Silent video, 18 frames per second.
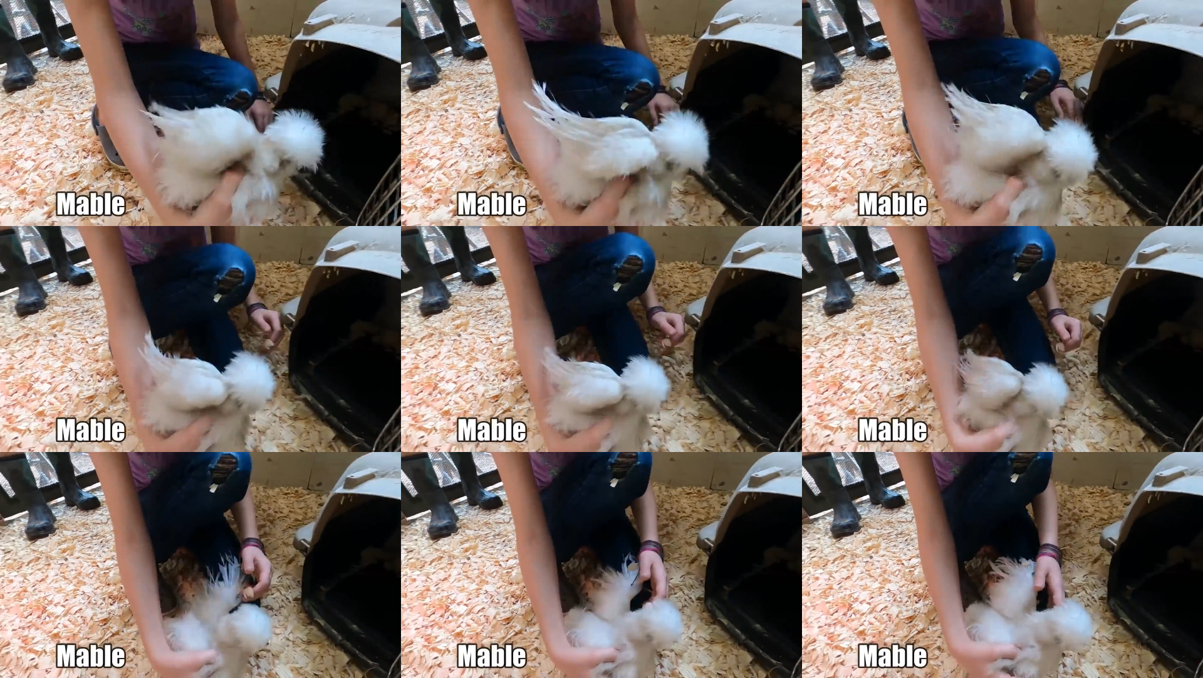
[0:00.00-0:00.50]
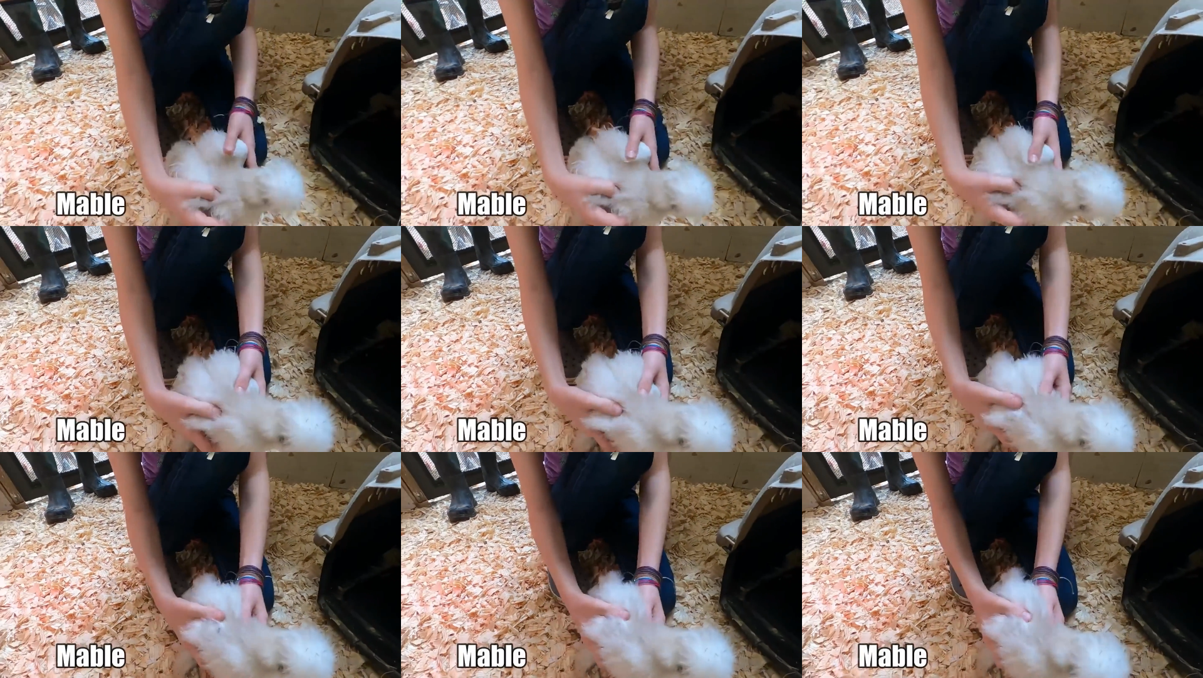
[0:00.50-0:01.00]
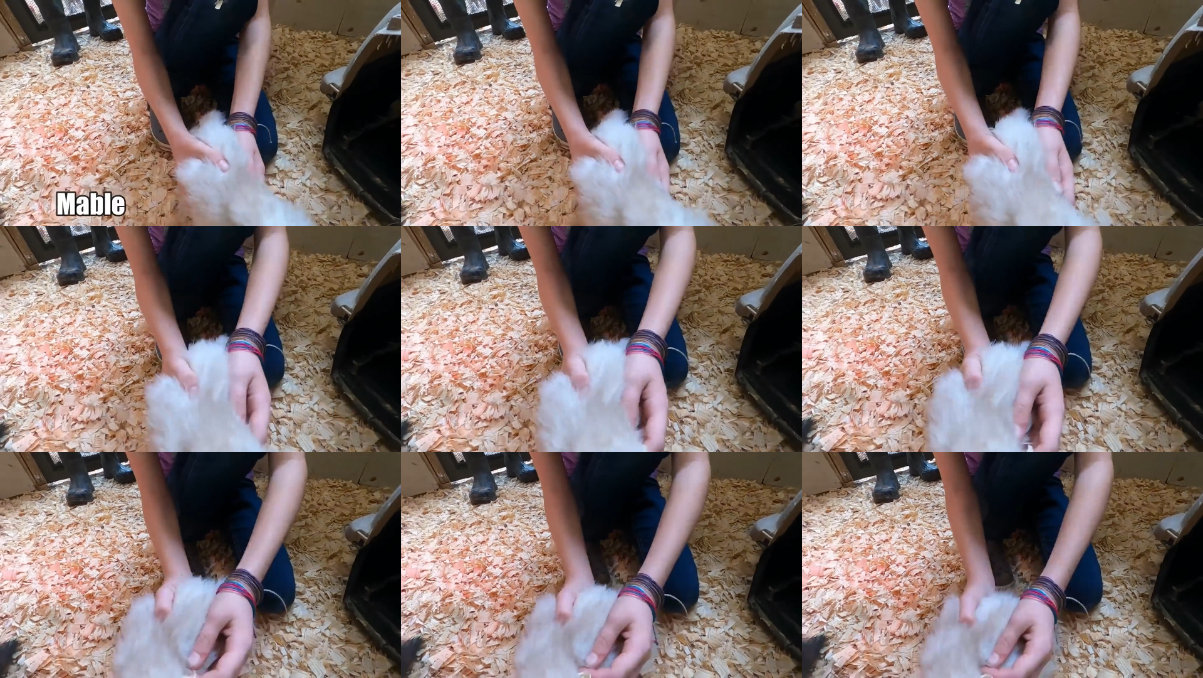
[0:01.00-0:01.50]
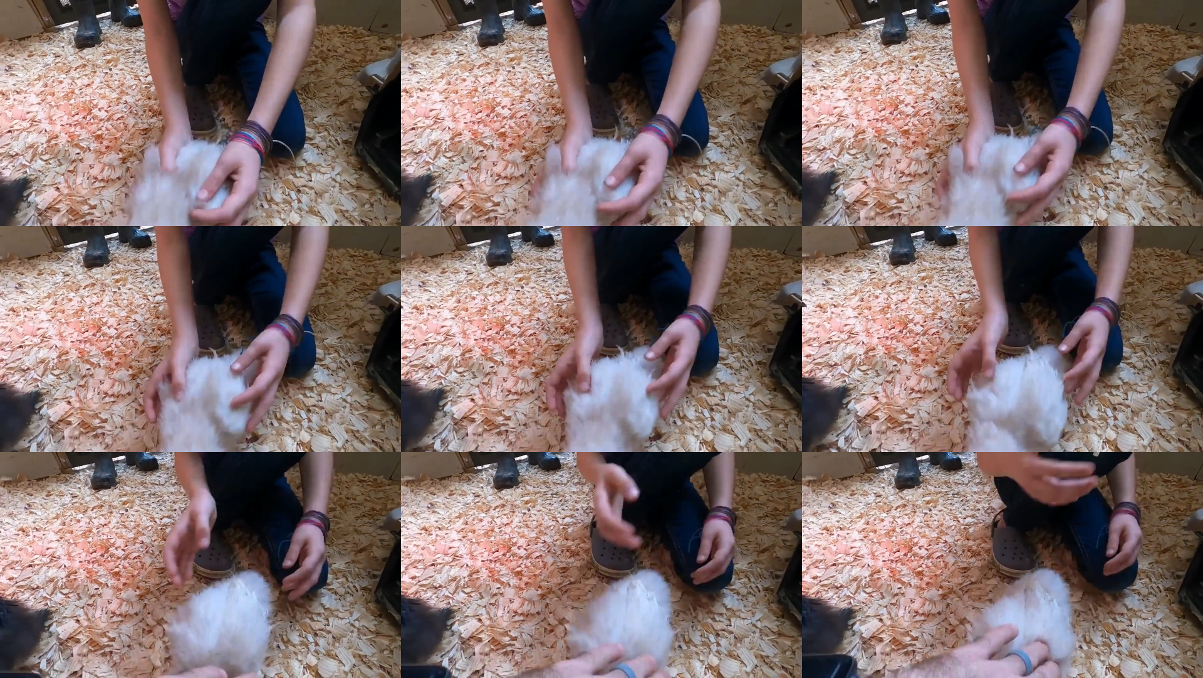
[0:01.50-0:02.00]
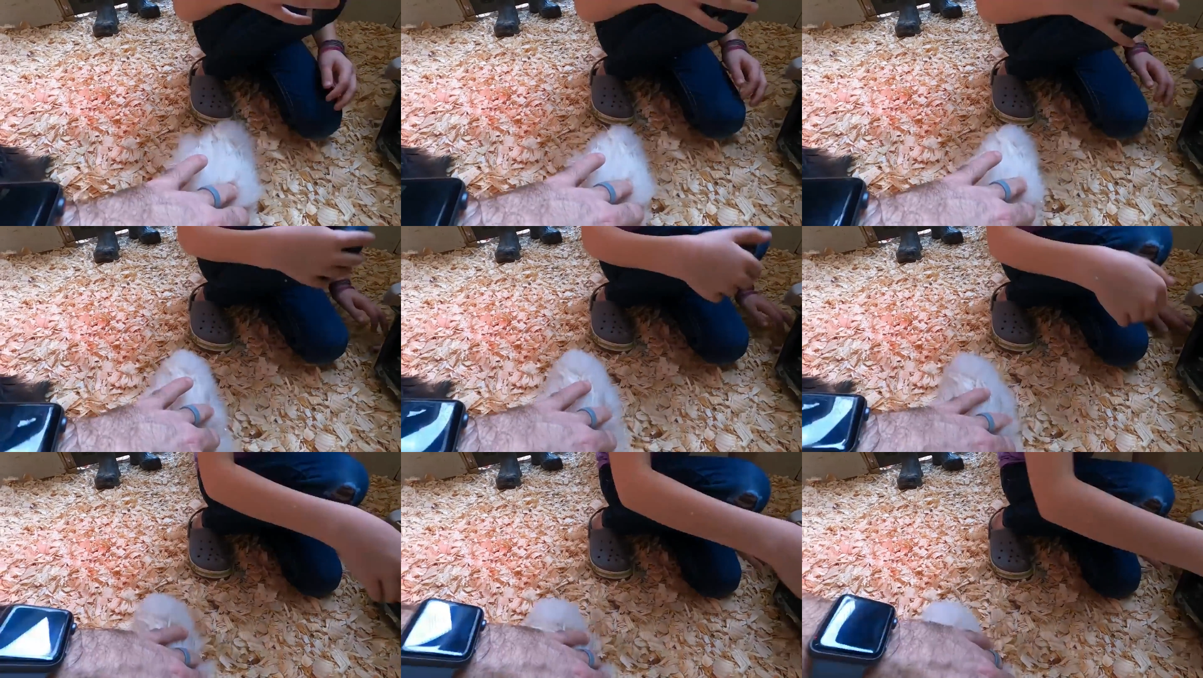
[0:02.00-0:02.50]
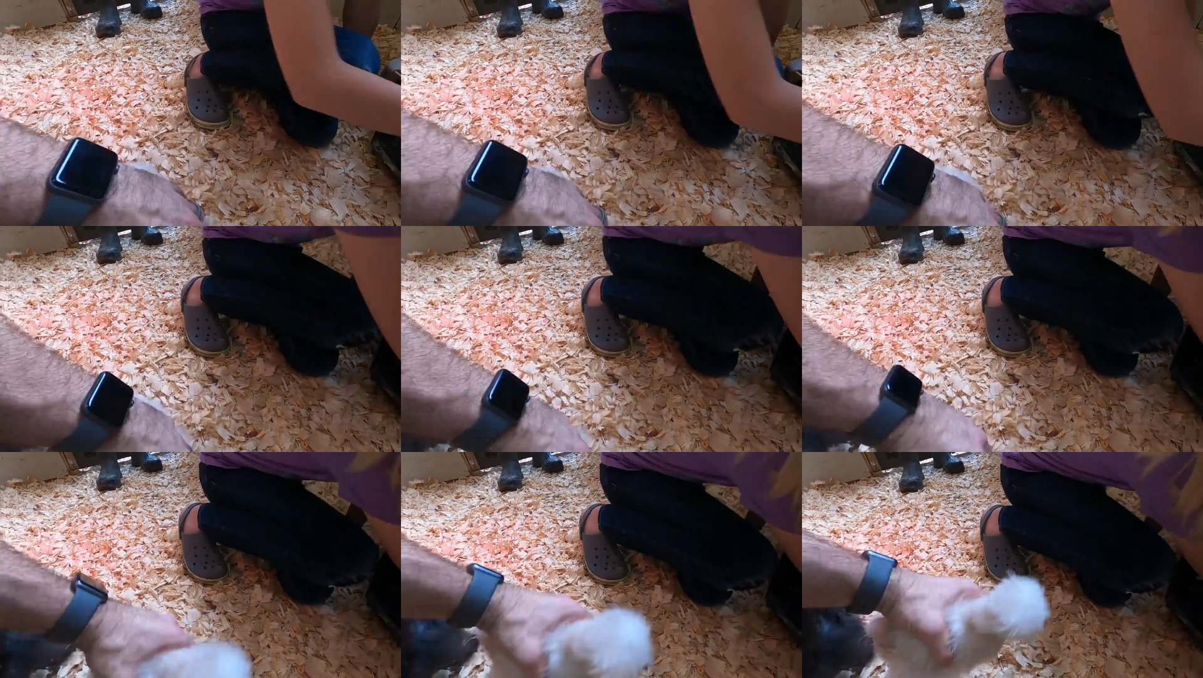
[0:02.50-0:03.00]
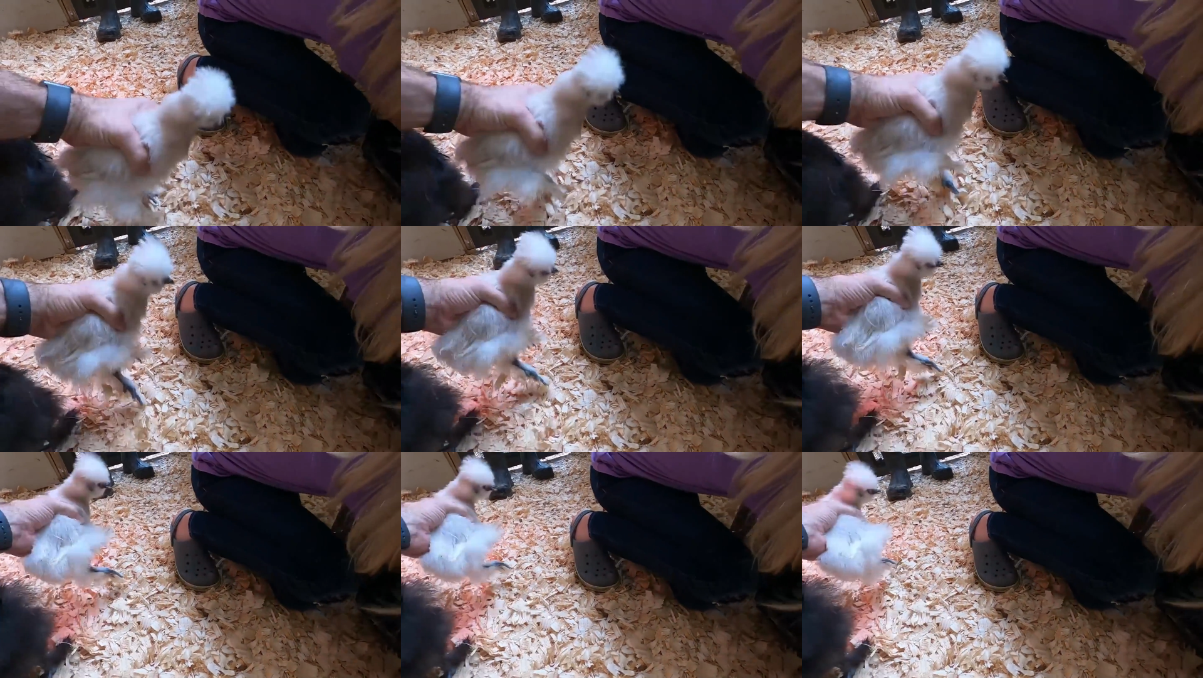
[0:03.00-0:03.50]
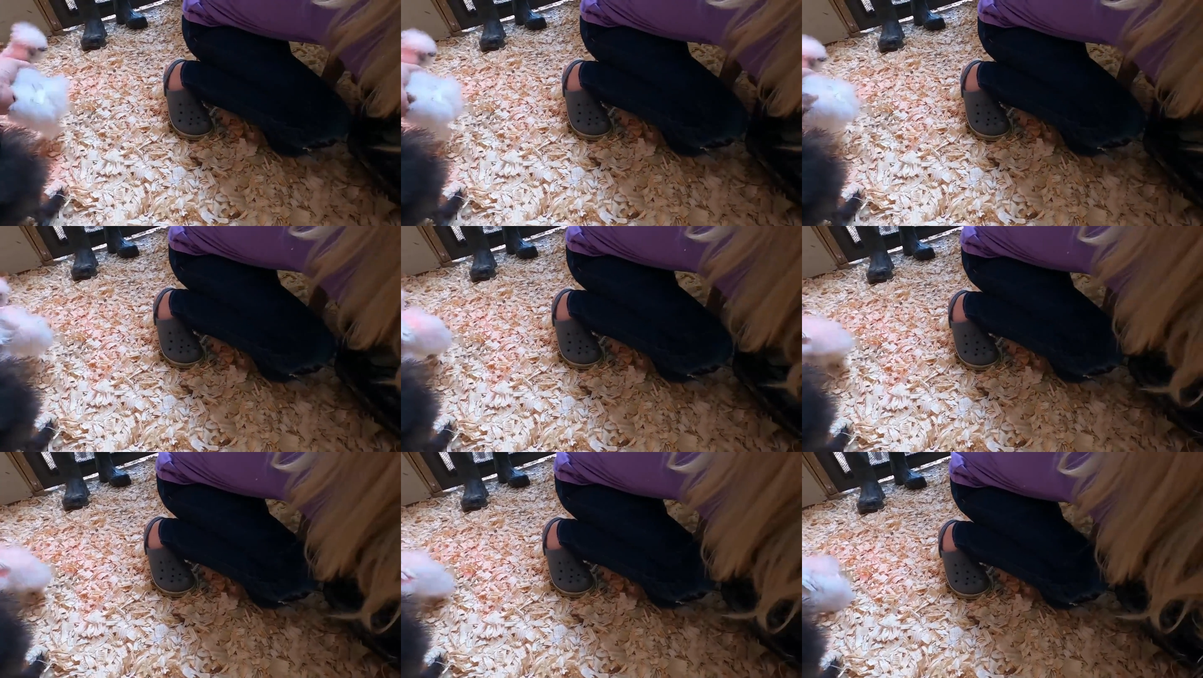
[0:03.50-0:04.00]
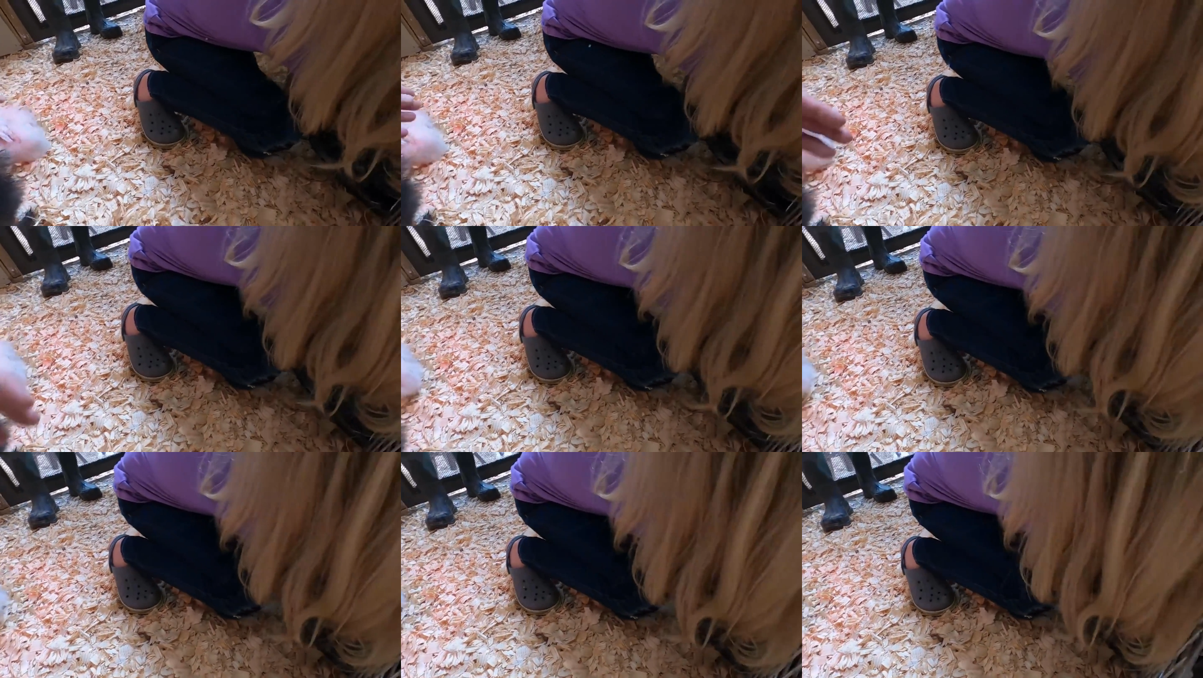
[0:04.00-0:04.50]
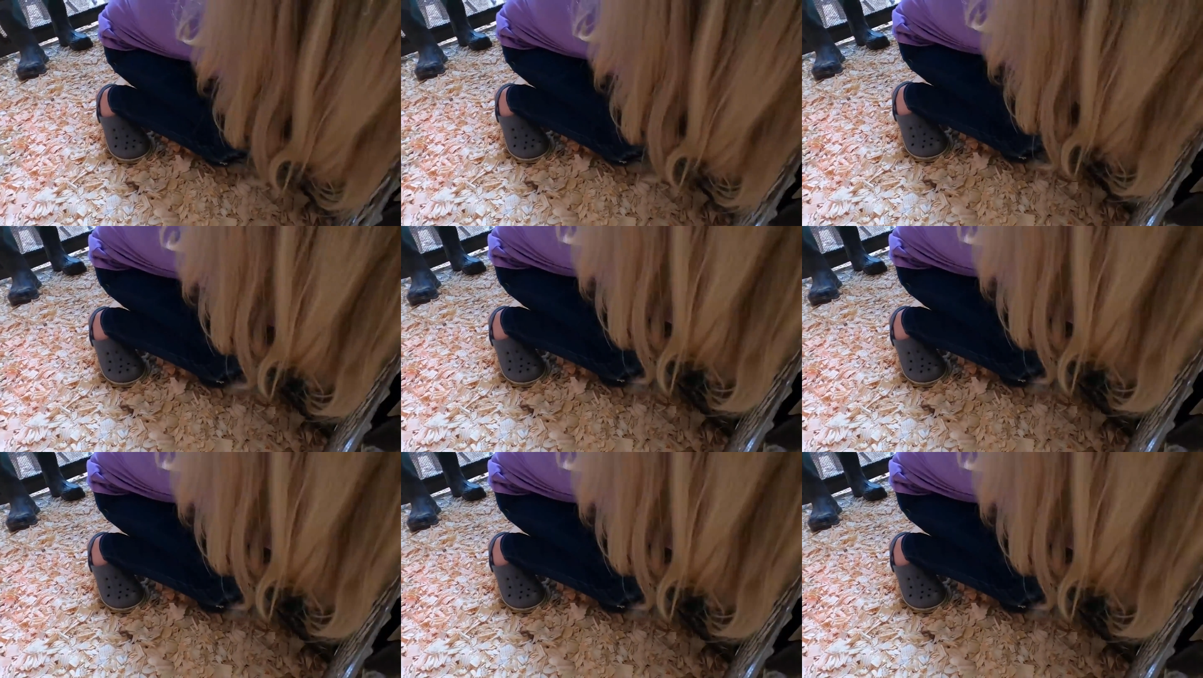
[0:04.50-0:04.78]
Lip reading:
Nobody's mouth can be seen.